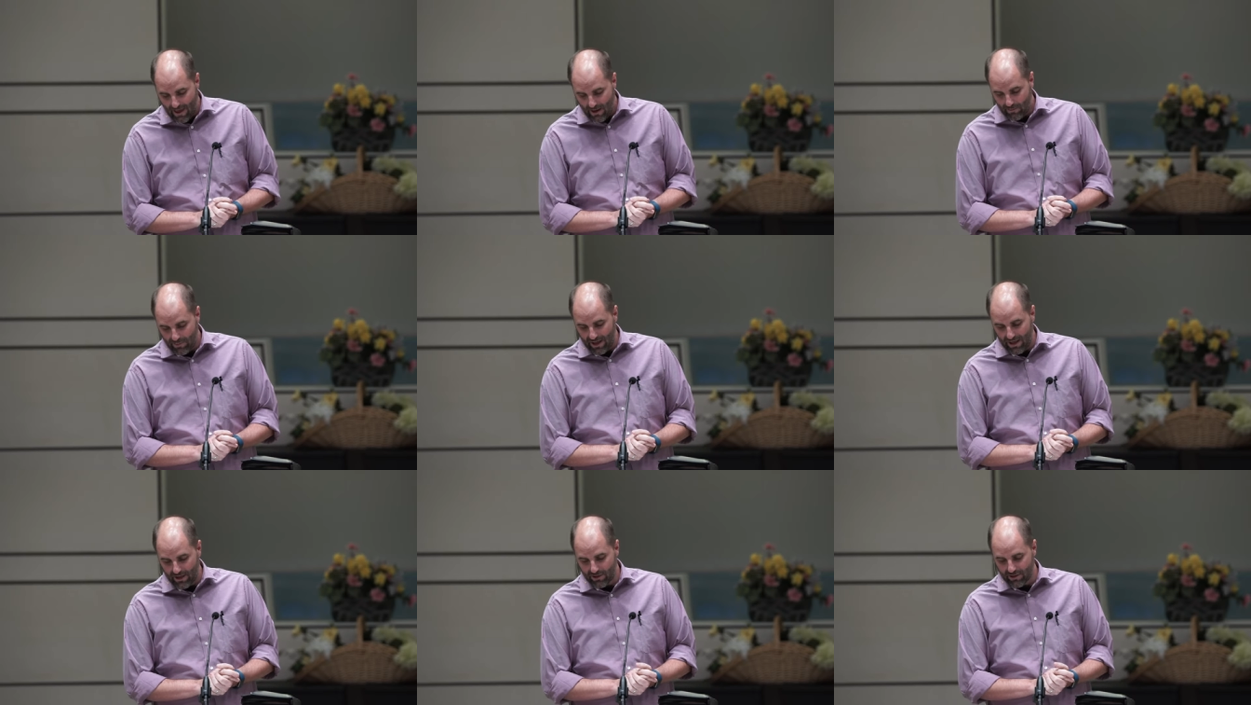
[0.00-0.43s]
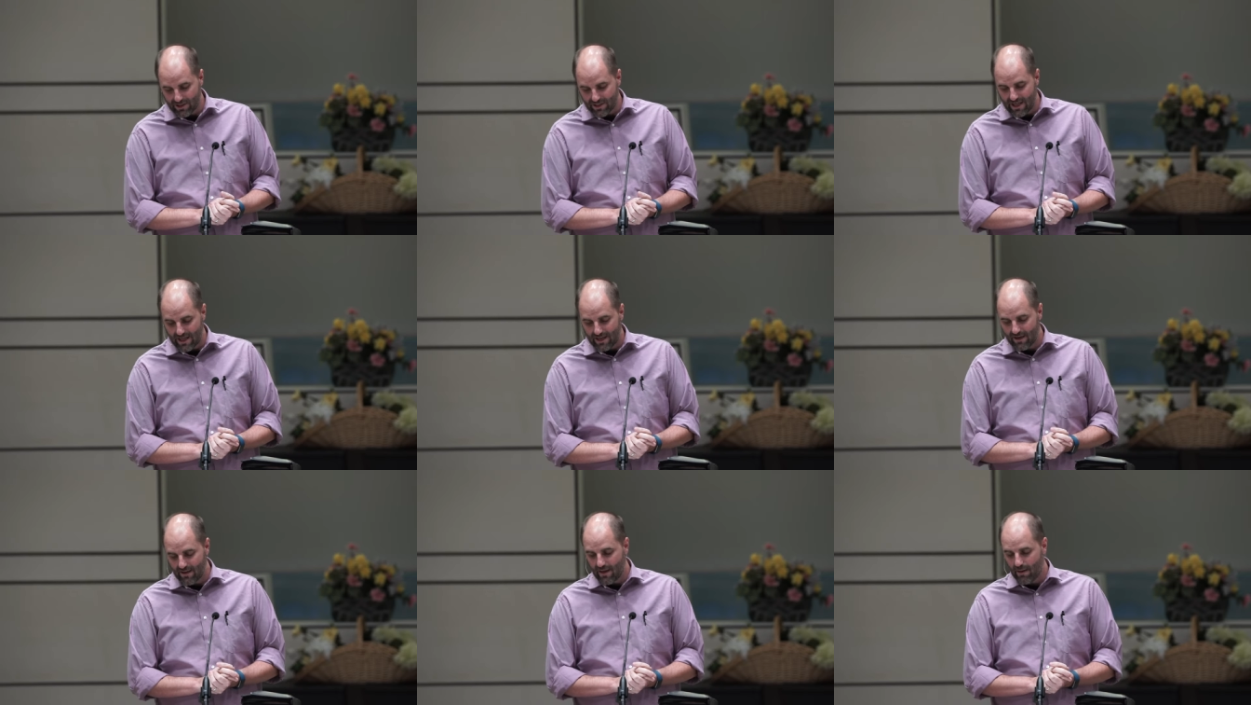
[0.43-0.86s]
Peter
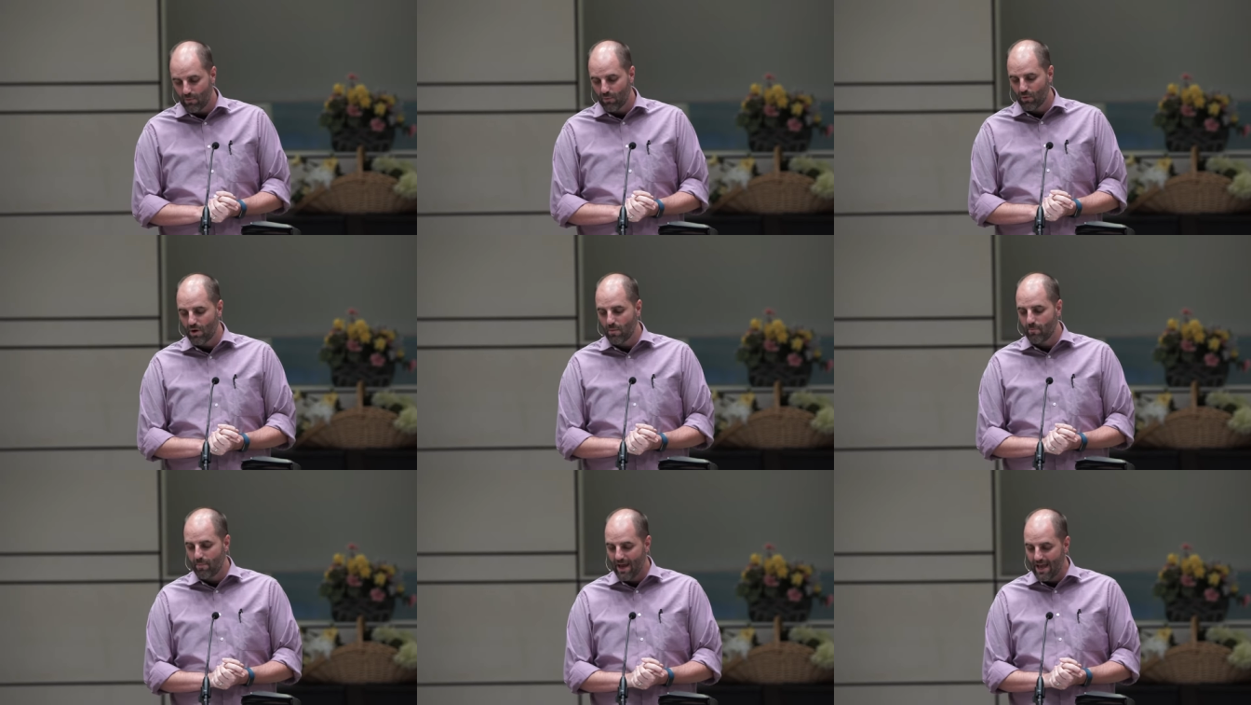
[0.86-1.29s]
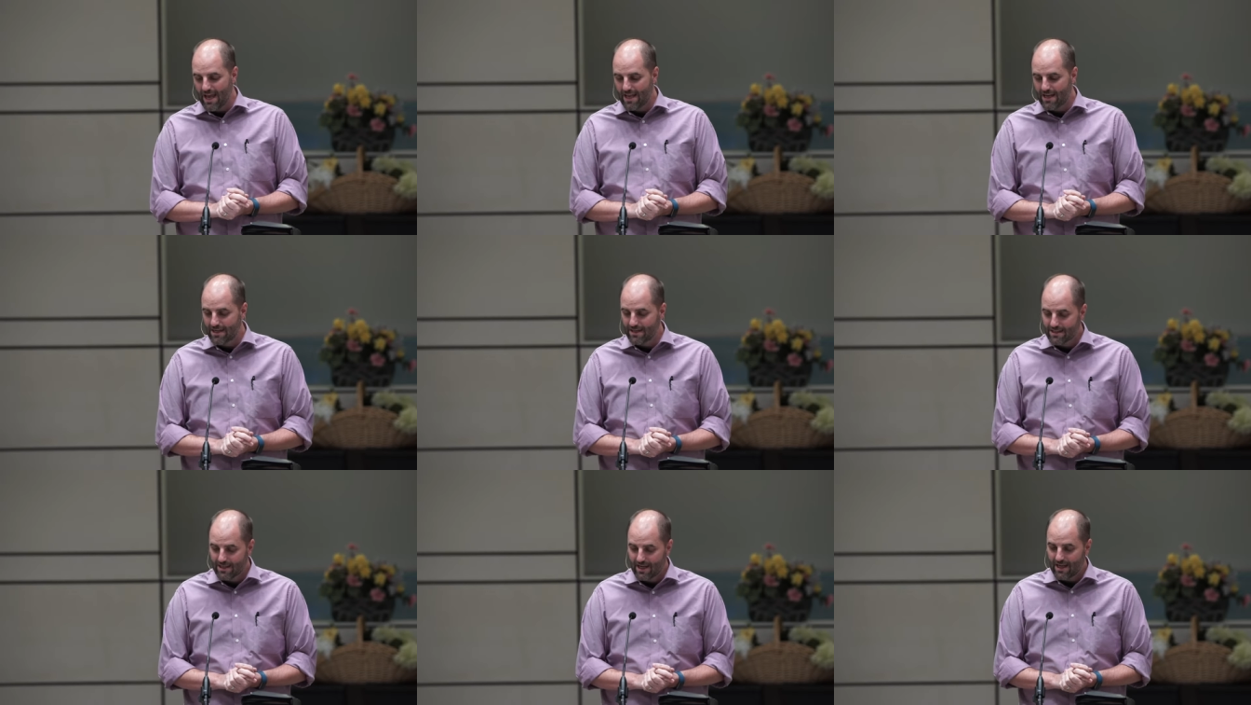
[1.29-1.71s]
said to them,
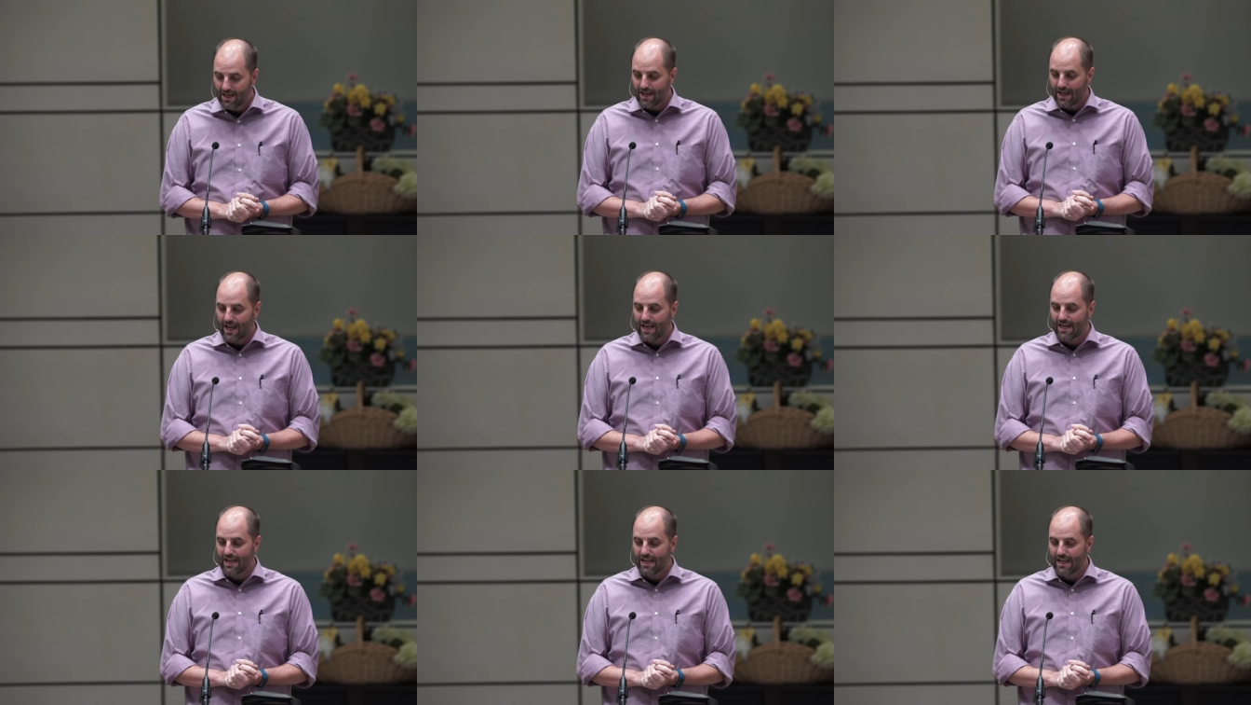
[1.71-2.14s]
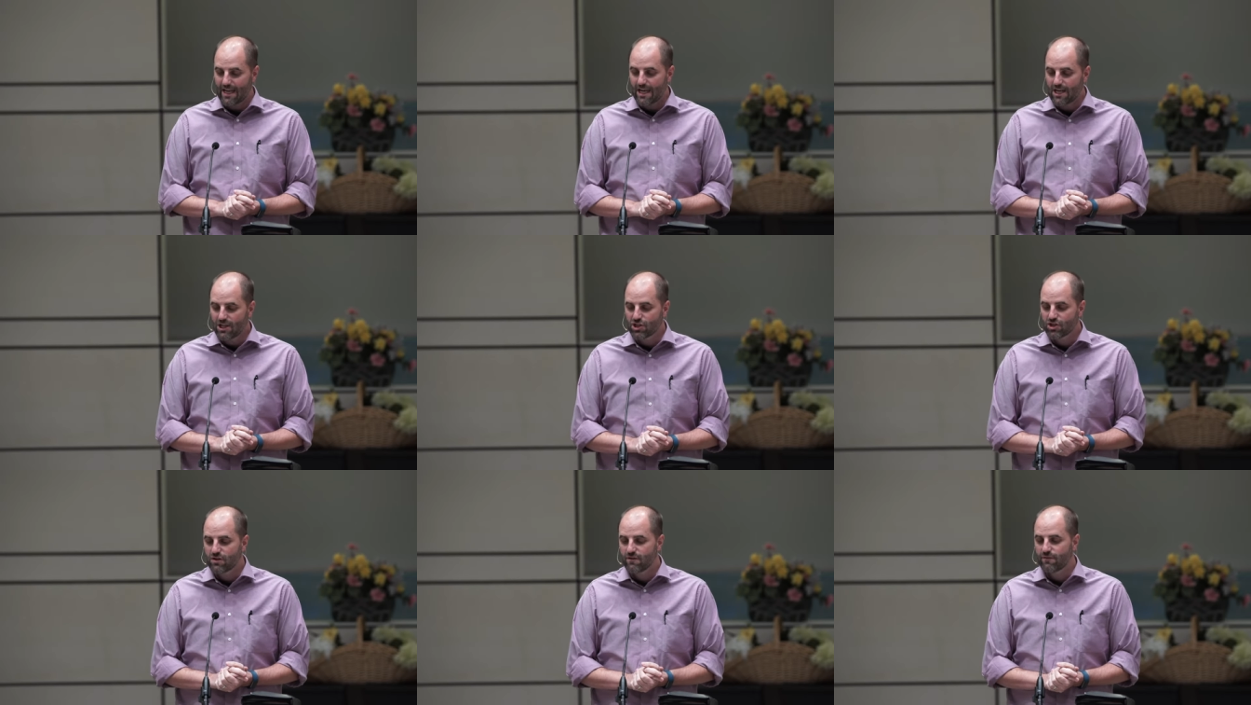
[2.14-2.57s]
Repent, and
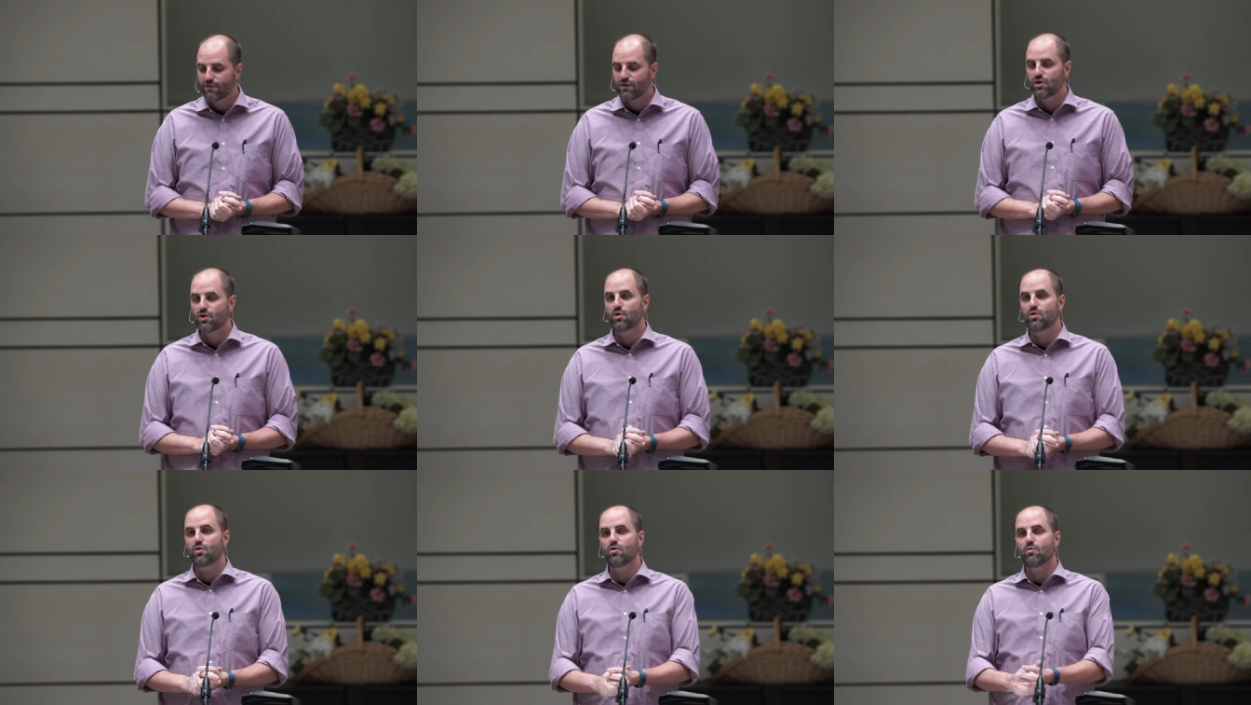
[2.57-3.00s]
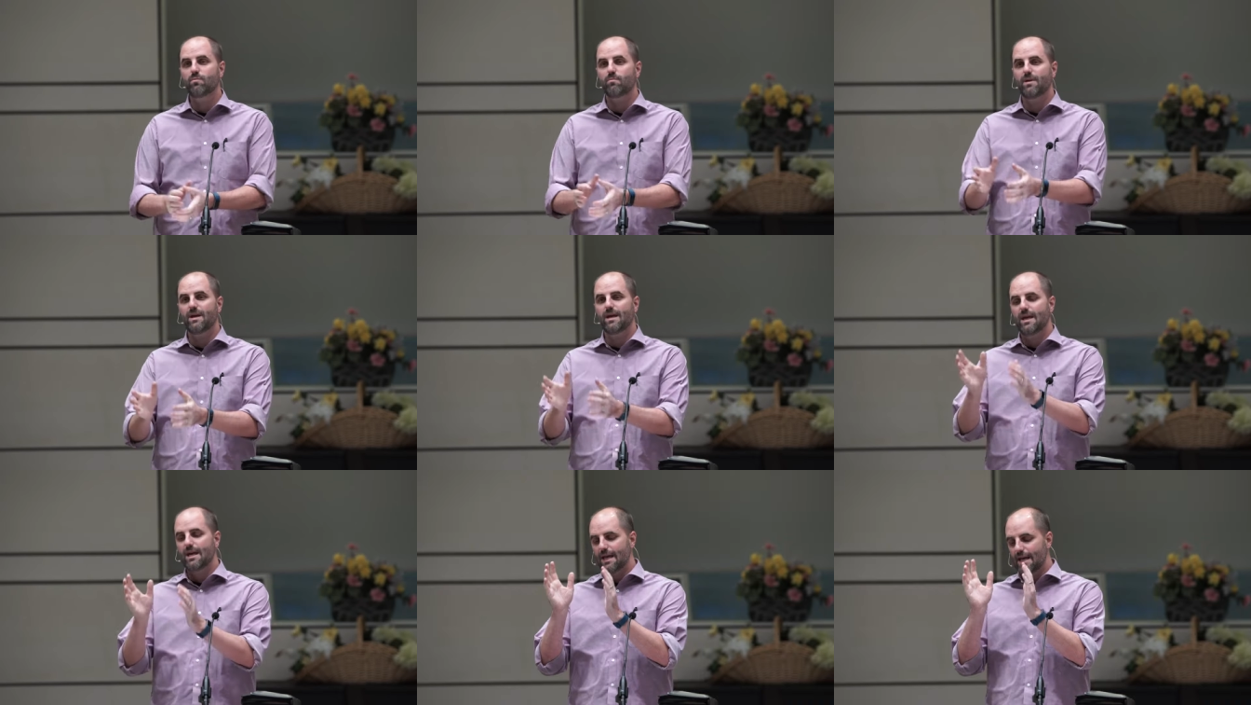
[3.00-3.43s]
each of you
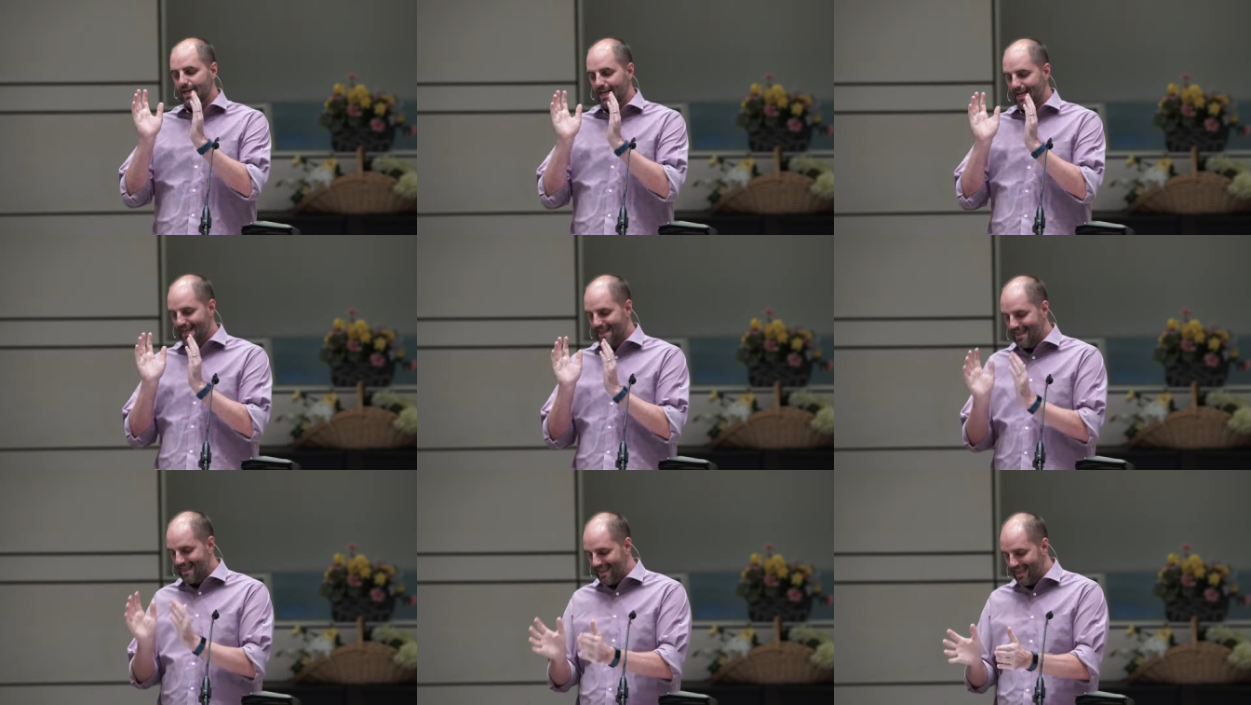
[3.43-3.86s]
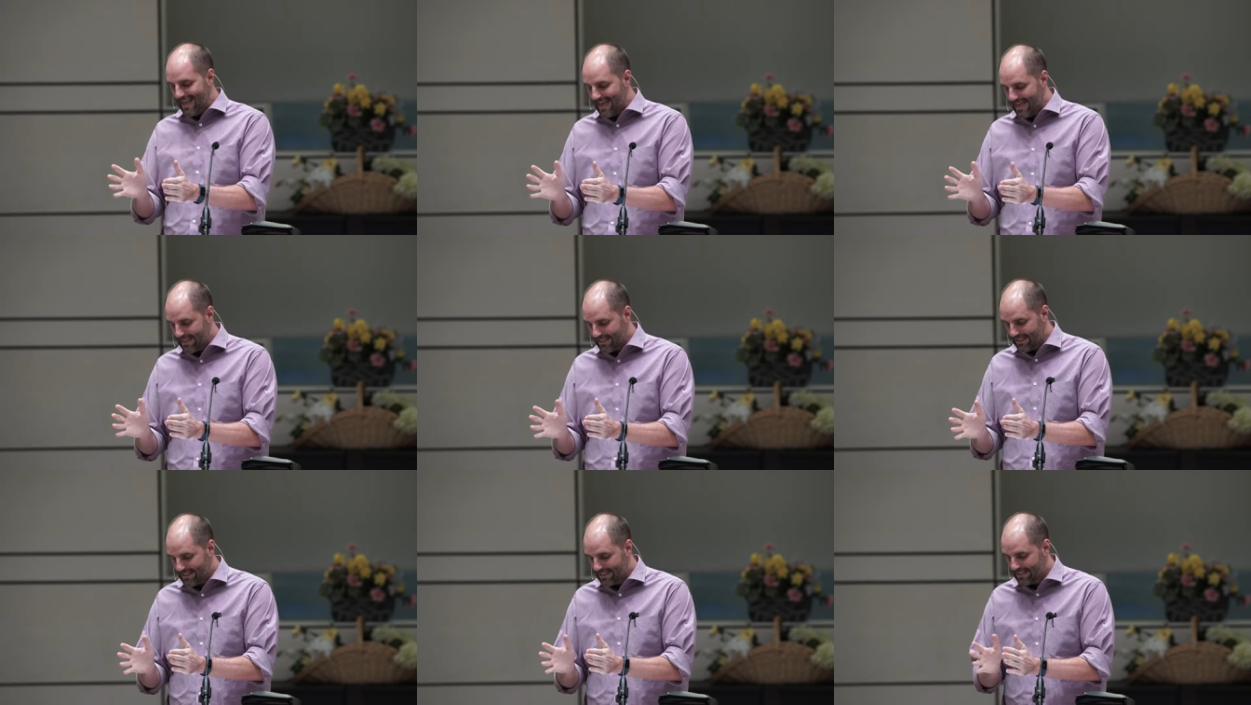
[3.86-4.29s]
be
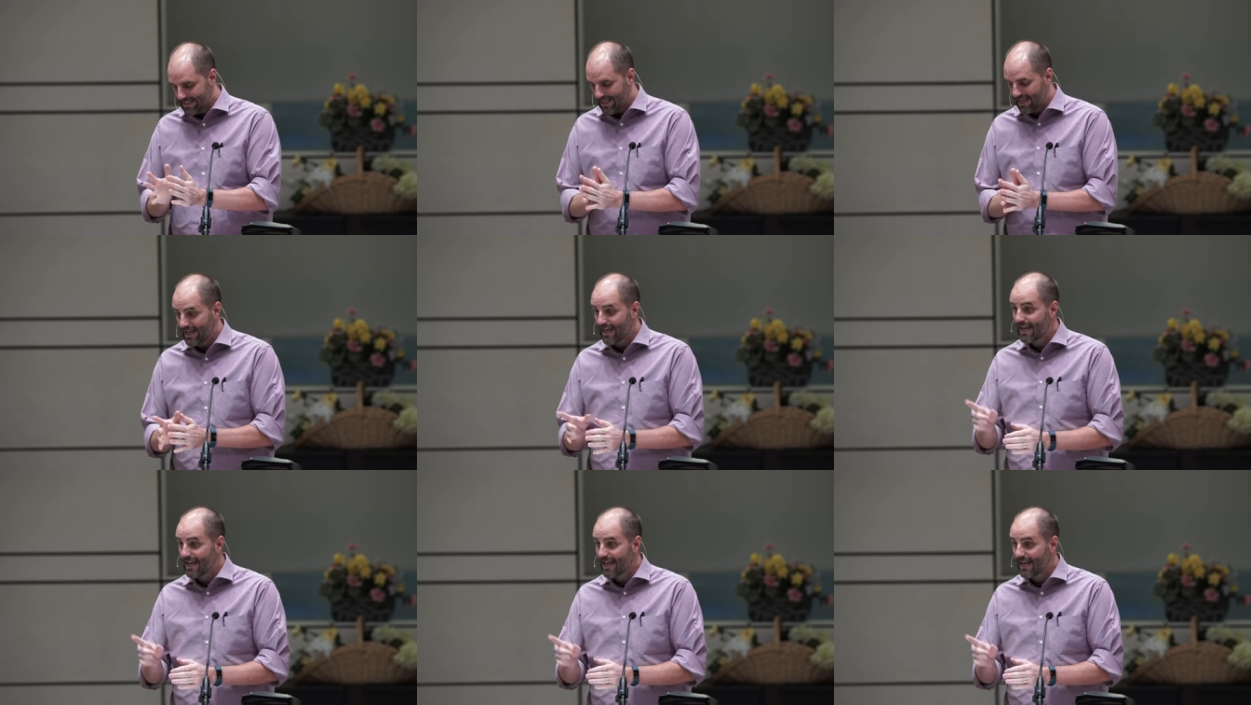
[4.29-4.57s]
this